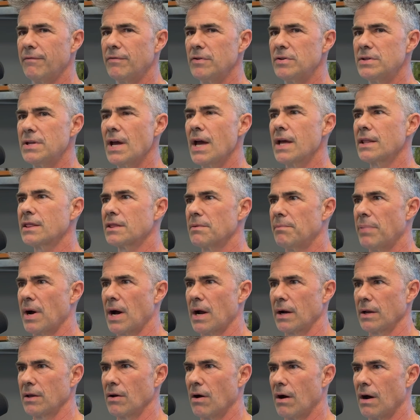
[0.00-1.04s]
you take the
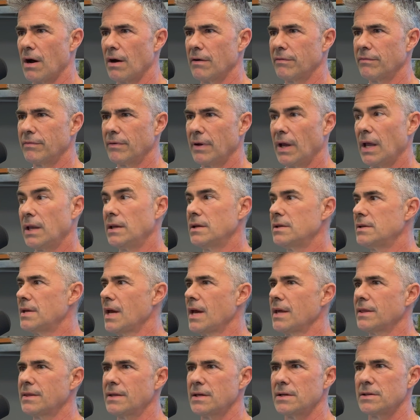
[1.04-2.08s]
body off and you
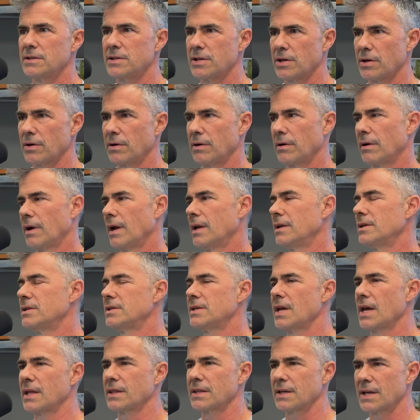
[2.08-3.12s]
take the interior and you
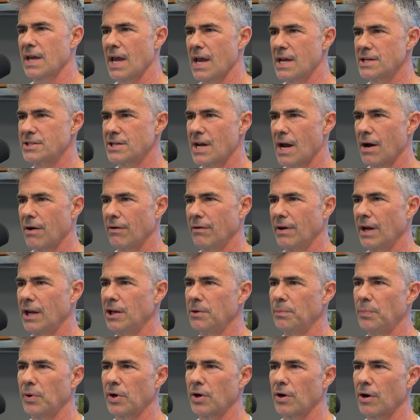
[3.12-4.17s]
take the cage out and you
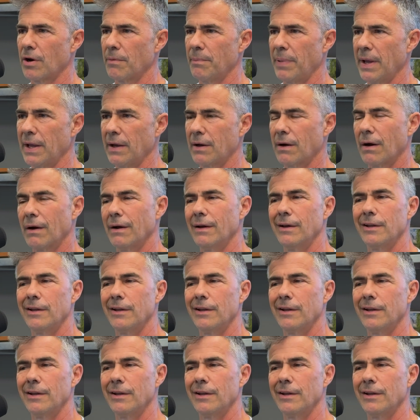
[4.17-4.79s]
put it on a paint cart,